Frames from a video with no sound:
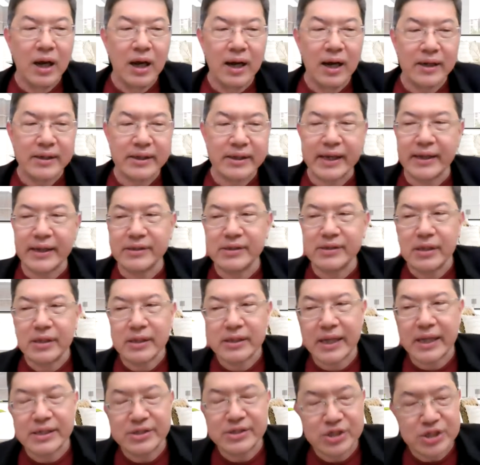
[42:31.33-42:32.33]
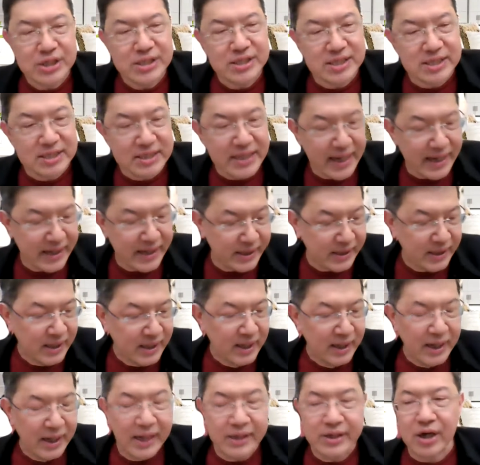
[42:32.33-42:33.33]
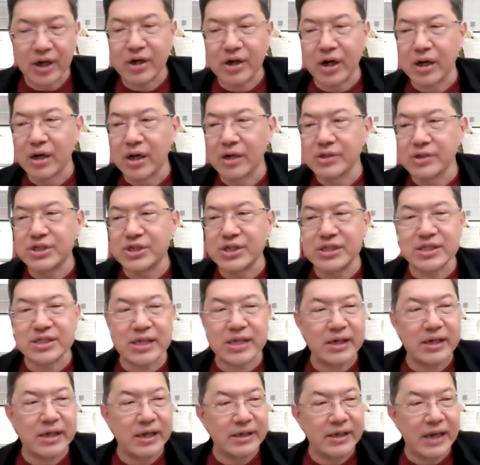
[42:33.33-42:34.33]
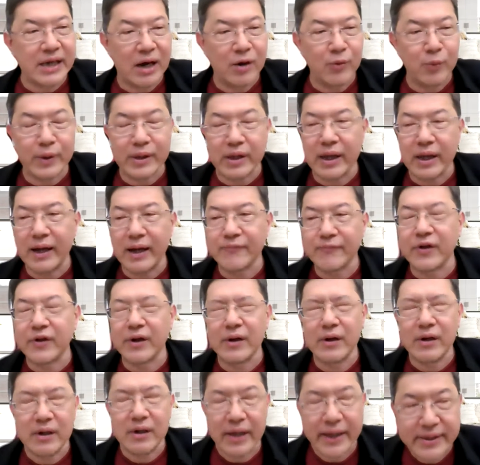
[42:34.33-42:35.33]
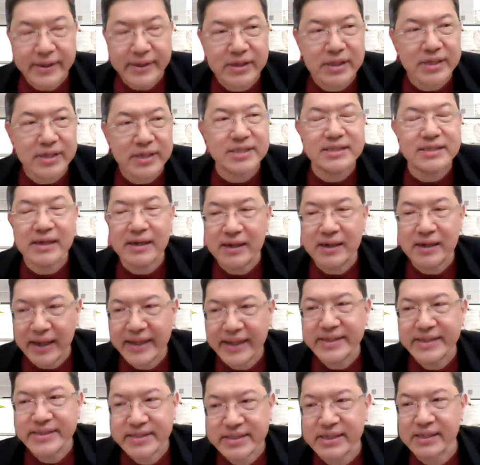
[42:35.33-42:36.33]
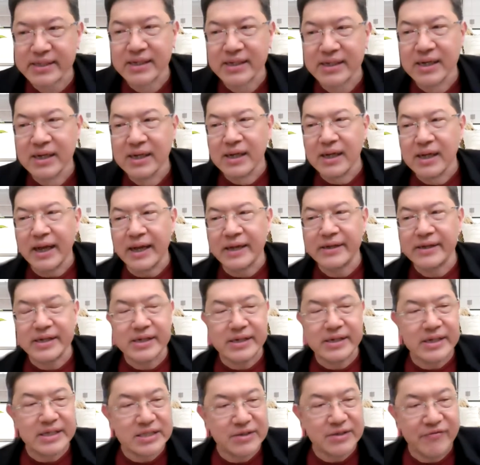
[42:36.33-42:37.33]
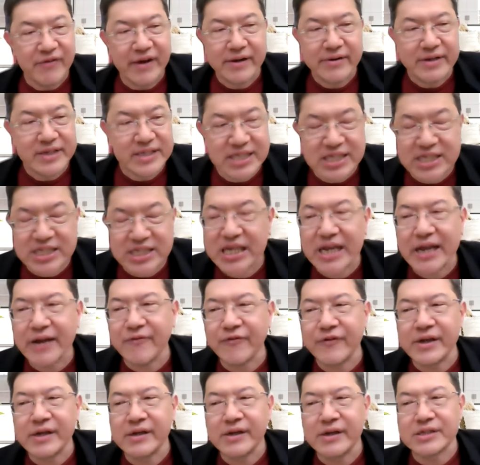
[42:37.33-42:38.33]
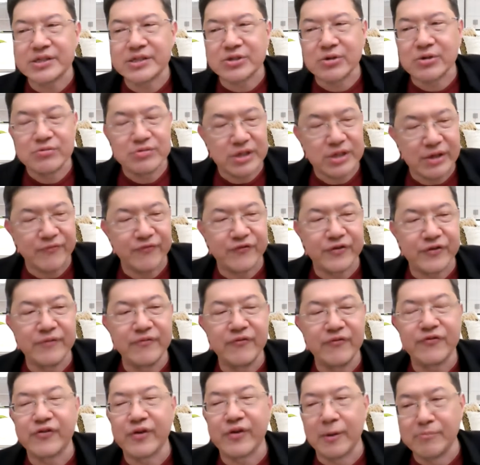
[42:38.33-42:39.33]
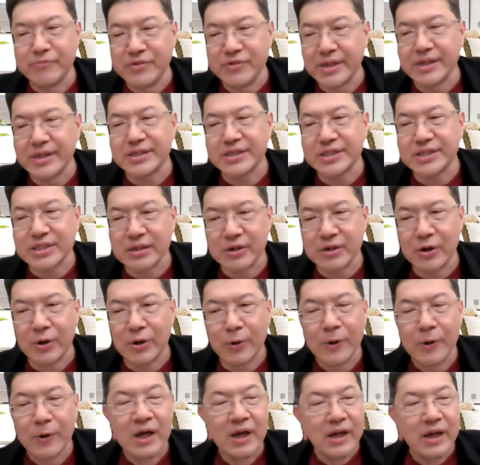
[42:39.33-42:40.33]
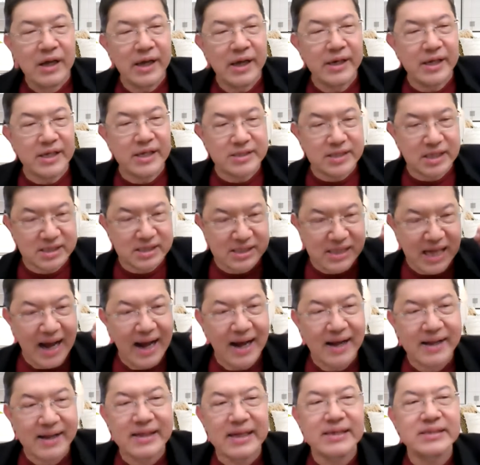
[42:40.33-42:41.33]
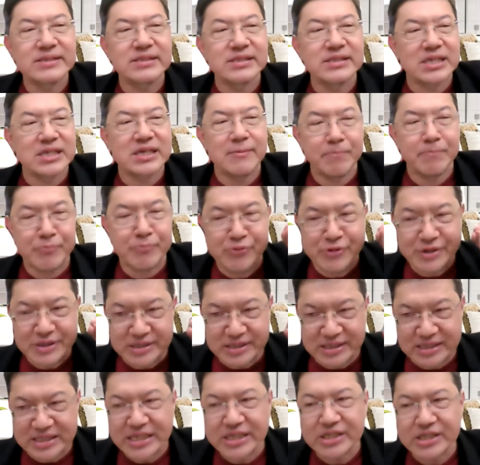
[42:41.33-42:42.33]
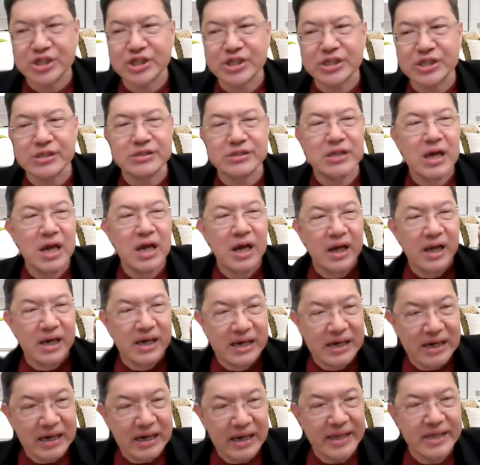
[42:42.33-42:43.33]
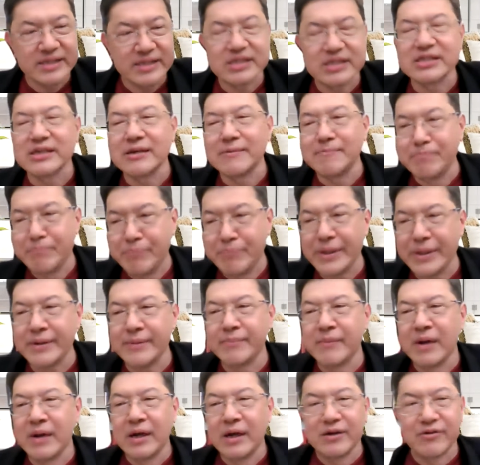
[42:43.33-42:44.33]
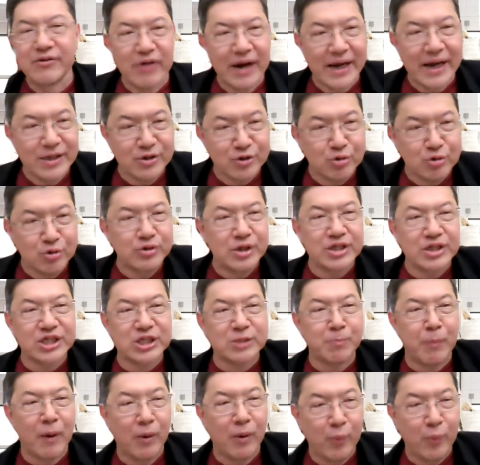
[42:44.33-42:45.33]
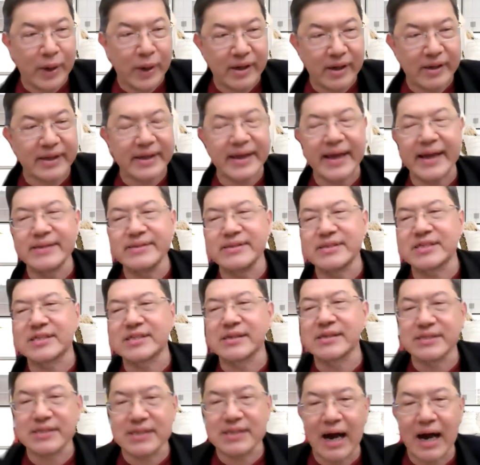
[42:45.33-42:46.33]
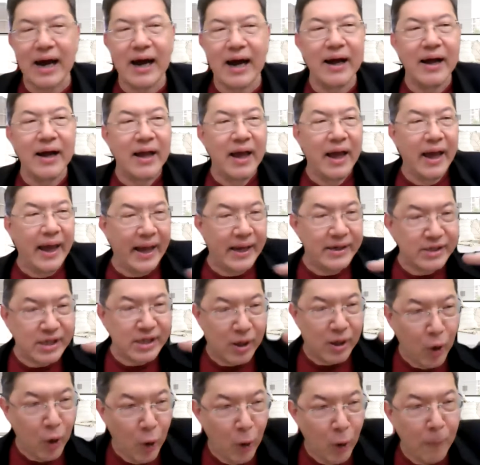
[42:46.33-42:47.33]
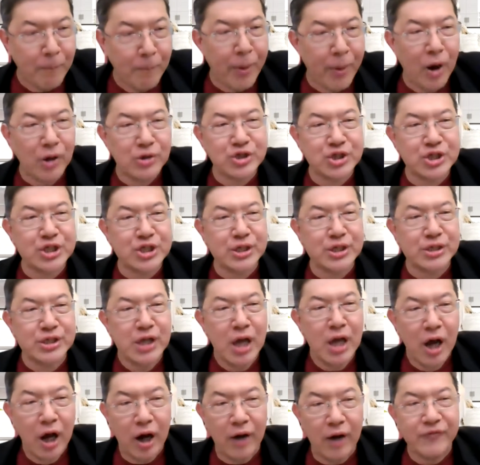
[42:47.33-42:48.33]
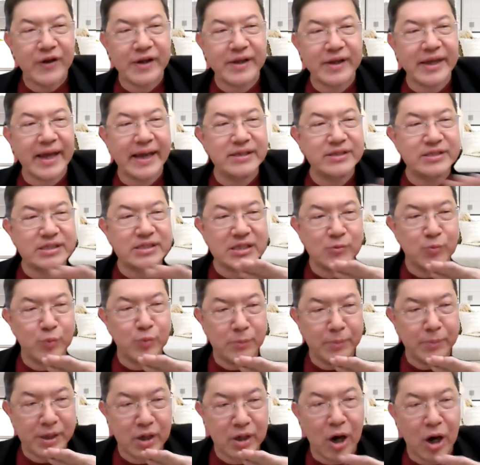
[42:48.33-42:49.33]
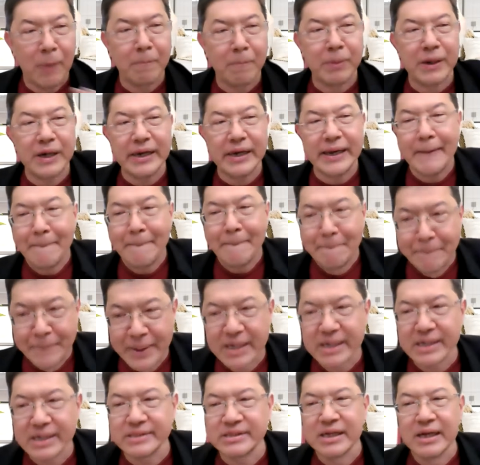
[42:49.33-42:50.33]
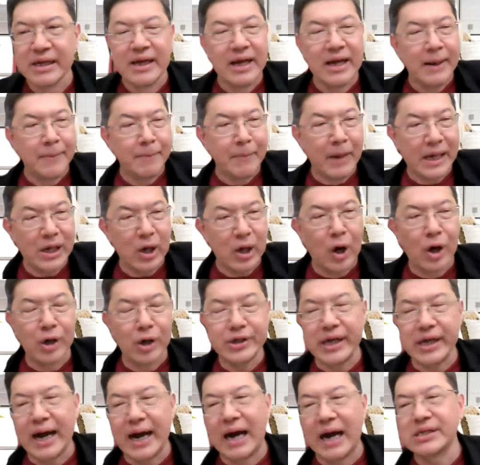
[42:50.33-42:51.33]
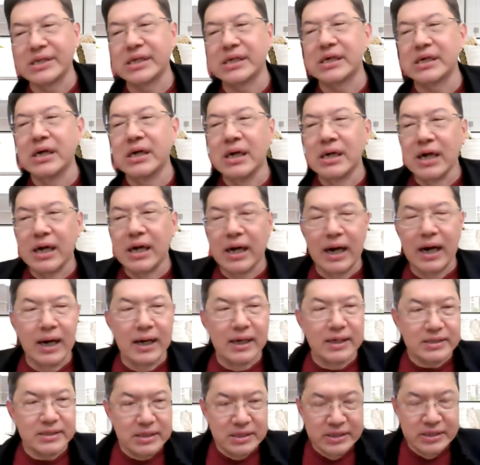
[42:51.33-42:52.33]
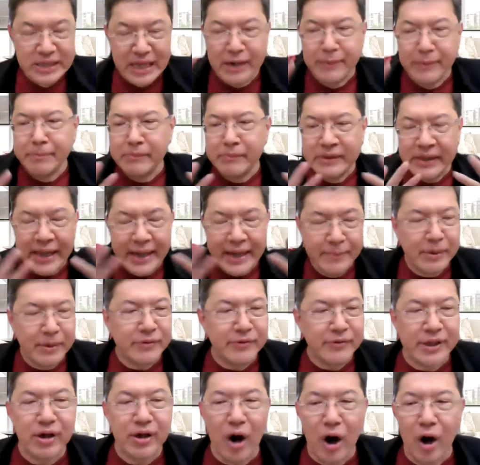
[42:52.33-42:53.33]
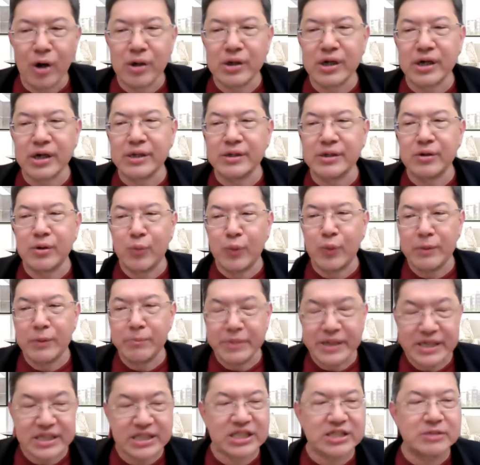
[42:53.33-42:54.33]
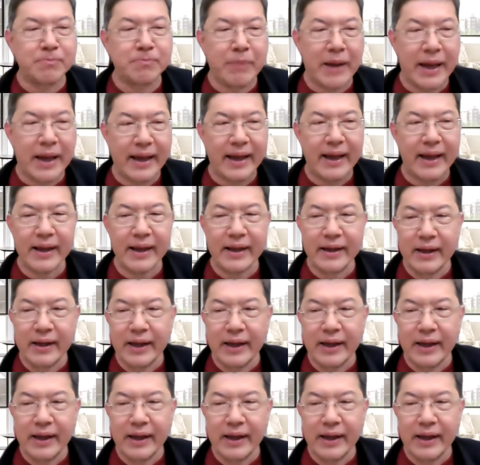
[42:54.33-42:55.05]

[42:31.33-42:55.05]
Uh, can can she stand it? And the oncologist said that now we have the latest laser, and it is very safe. It is so different from years ago. It is a targeted precision laser beam right to the spot where the cancers are, and the whole portion portion of the cancer will be completely burned, but all the other uh, neighboring organ will be spared.